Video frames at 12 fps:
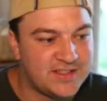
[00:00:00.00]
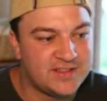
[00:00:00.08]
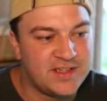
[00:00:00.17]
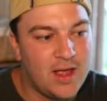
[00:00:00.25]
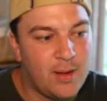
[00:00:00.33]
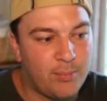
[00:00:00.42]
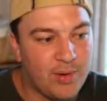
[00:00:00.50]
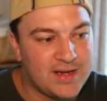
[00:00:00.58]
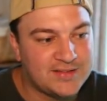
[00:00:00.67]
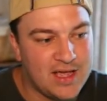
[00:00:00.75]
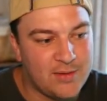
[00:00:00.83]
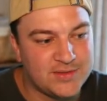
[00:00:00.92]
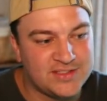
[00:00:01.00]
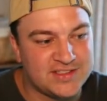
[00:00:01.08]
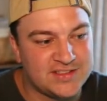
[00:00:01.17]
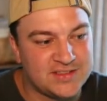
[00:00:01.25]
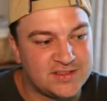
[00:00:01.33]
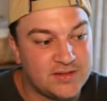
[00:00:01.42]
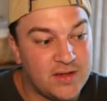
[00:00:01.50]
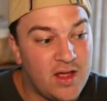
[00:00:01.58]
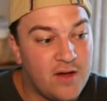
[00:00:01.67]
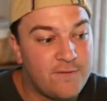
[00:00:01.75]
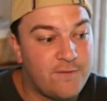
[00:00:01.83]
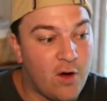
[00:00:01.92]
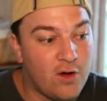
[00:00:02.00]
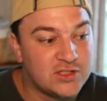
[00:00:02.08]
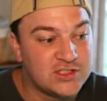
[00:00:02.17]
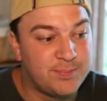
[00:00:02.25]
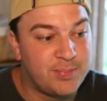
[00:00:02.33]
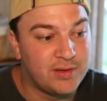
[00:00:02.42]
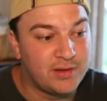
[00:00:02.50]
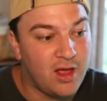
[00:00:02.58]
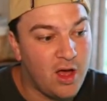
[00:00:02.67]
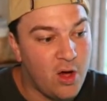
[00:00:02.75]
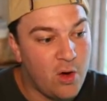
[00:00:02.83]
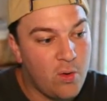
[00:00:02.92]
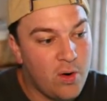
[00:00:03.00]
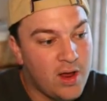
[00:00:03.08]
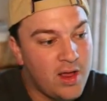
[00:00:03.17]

breaks out of resistance, falls below,